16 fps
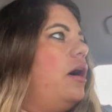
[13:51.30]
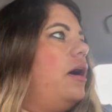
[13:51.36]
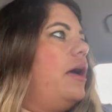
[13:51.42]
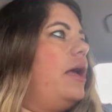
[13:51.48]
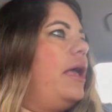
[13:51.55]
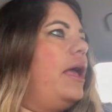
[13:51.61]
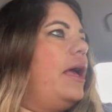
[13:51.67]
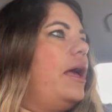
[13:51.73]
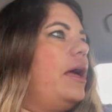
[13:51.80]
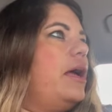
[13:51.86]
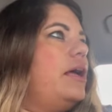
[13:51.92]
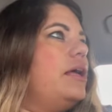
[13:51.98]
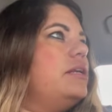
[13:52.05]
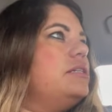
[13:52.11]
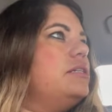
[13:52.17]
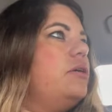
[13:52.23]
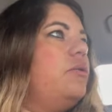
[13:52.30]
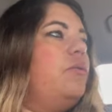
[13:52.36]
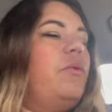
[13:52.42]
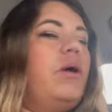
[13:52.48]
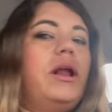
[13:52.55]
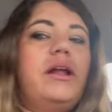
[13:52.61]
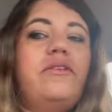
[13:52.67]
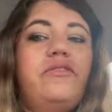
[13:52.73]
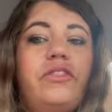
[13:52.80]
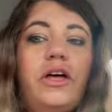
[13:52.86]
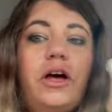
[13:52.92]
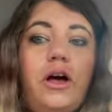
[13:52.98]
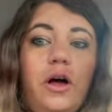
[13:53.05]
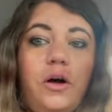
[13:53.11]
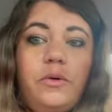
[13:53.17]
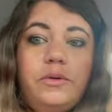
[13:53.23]
And one of the
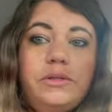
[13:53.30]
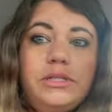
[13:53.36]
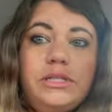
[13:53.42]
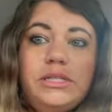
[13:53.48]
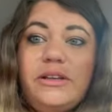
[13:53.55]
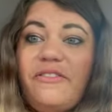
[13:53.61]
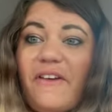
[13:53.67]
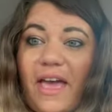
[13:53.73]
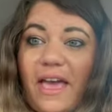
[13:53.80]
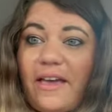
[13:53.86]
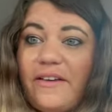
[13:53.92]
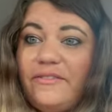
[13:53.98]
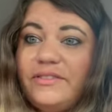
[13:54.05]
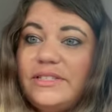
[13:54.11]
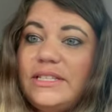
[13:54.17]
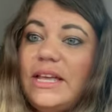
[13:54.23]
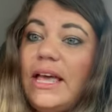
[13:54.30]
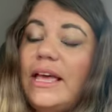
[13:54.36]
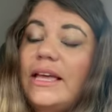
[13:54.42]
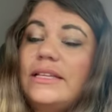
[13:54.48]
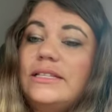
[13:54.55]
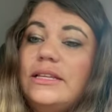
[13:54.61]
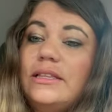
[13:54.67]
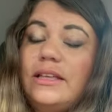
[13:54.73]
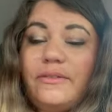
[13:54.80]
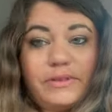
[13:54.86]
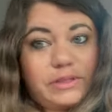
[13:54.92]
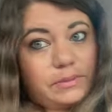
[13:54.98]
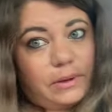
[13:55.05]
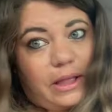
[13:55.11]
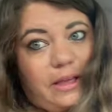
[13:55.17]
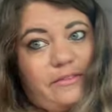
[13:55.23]
host faves is The
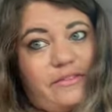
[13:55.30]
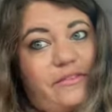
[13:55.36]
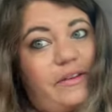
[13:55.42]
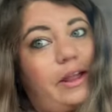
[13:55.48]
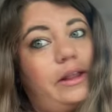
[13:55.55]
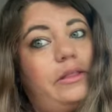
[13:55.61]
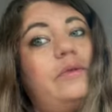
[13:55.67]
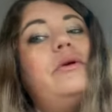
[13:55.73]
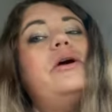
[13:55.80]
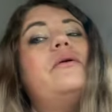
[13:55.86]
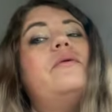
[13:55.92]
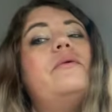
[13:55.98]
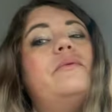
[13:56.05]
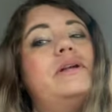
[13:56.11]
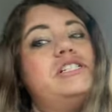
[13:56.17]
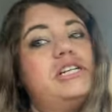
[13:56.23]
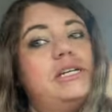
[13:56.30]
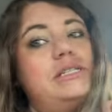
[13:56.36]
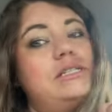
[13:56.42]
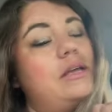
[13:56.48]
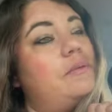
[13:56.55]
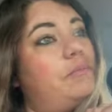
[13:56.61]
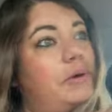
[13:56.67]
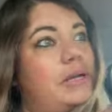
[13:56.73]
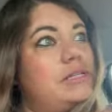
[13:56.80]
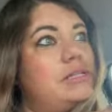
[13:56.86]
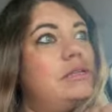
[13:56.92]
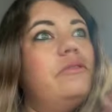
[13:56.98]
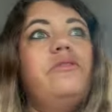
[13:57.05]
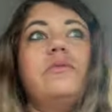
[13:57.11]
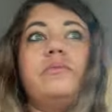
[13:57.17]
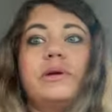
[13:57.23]
Invisible Life of Addie LaRue, which is Pris
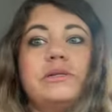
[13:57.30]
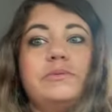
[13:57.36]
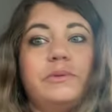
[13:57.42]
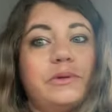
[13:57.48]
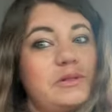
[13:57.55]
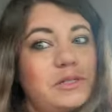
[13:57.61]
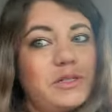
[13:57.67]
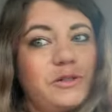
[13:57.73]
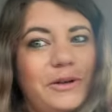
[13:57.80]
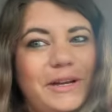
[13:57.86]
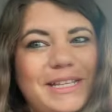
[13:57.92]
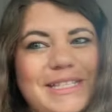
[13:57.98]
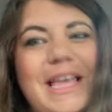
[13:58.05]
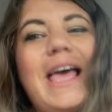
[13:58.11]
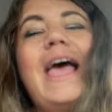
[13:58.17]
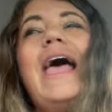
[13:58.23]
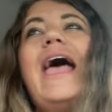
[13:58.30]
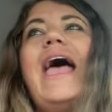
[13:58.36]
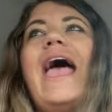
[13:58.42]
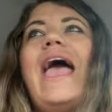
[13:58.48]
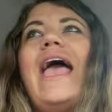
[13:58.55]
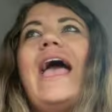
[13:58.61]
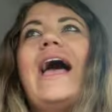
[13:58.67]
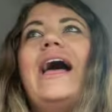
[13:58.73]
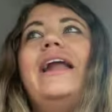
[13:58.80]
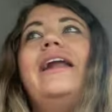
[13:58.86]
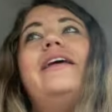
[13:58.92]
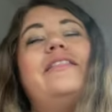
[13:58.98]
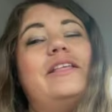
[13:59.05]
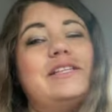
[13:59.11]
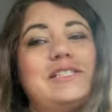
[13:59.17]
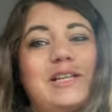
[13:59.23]
from Pris Peruses' choice. And
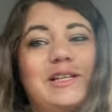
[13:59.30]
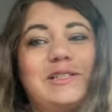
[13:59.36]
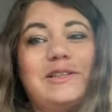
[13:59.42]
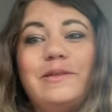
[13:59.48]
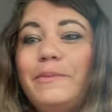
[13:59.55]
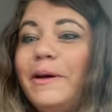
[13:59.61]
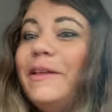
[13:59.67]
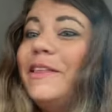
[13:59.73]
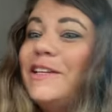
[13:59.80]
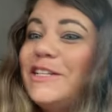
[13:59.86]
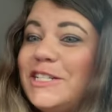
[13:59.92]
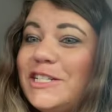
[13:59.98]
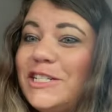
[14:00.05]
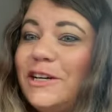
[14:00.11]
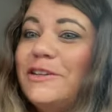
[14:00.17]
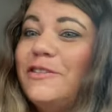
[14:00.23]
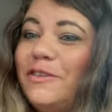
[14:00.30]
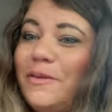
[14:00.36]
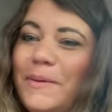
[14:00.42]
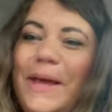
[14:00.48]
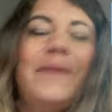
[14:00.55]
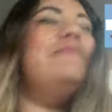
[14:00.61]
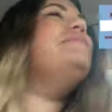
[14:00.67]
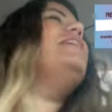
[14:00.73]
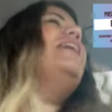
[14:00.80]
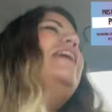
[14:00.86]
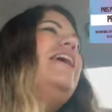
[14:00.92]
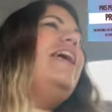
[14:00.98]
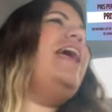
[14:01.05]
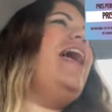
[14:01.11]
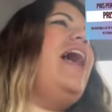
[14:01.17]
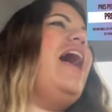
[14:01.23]
this is also the book that she chose for me.
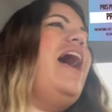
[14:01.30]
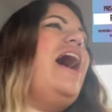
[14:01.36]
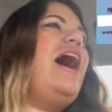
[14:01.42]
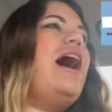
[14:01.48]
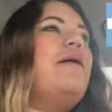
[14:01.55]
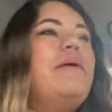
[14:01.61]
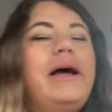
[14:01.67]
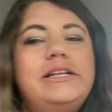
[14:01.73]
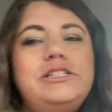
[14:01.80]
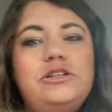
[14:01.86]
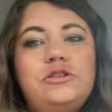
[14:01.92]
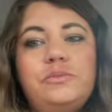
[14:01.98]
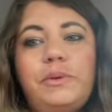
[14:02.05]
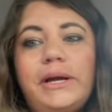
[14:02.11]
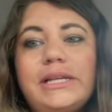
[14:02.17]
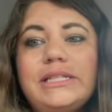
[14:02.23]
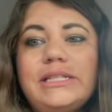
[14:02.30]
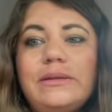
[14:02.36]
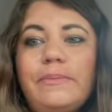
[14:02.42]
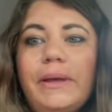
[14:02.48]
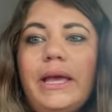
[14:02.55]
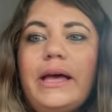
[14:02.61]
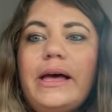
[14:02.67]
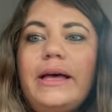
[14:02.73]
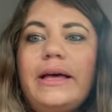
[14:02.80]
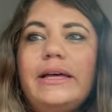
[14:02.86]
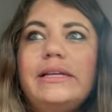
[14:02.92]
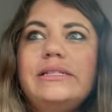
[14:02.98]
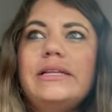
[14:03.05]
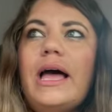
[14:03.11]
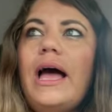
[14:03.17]
I chose Pris because